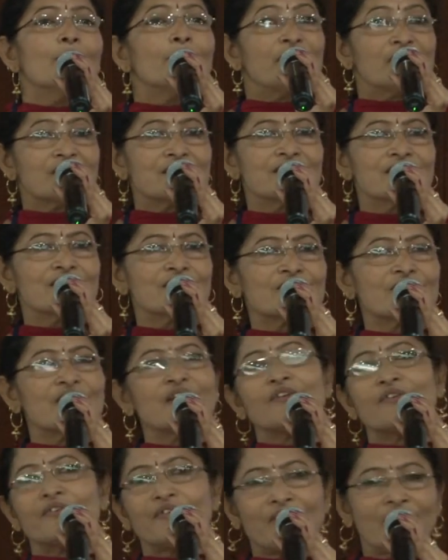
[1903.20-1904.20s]

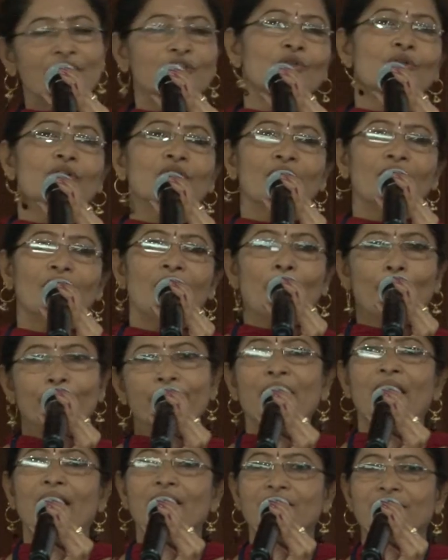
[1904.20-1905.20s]
persistent regular
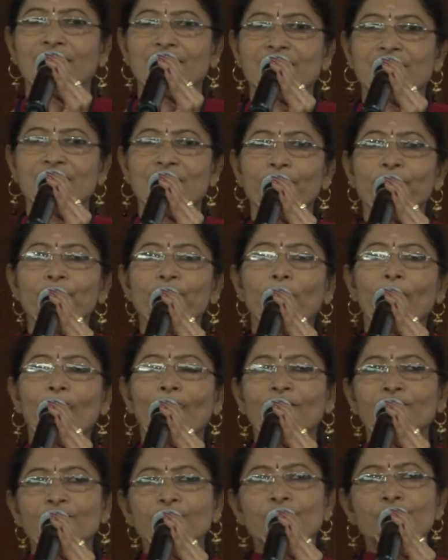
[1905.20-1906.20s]
practice.
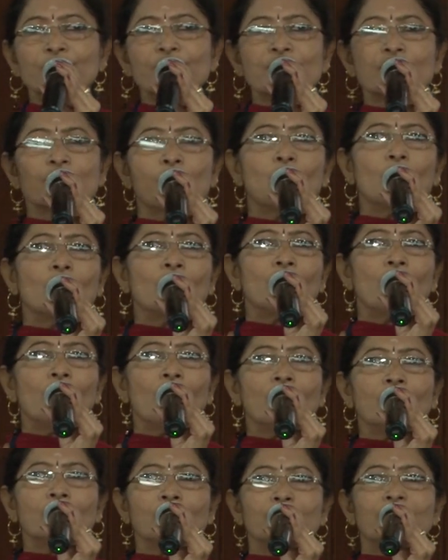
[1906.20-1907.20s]
So you just hold
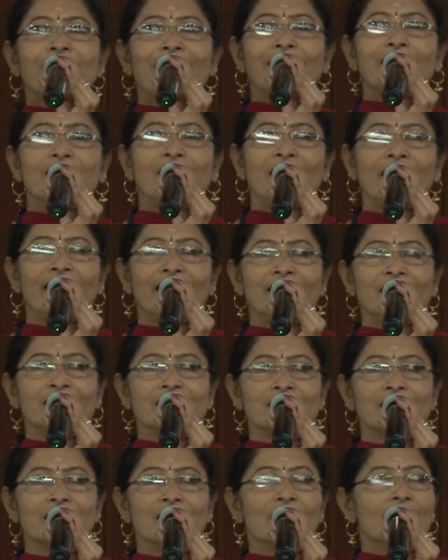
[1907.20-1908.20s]
on to that
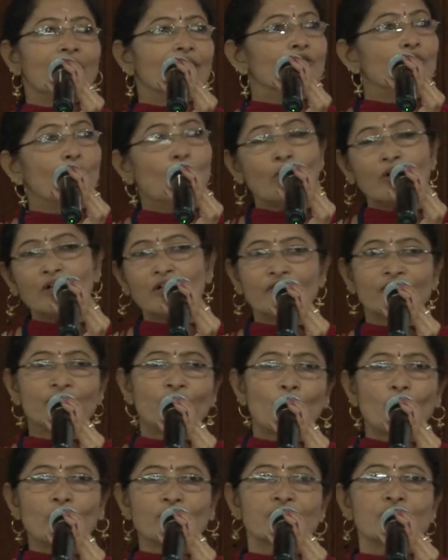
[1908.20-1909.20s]
light. Don't
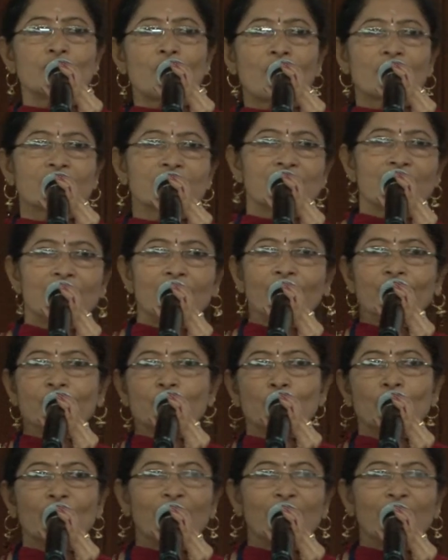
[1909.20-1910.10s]
force yourself to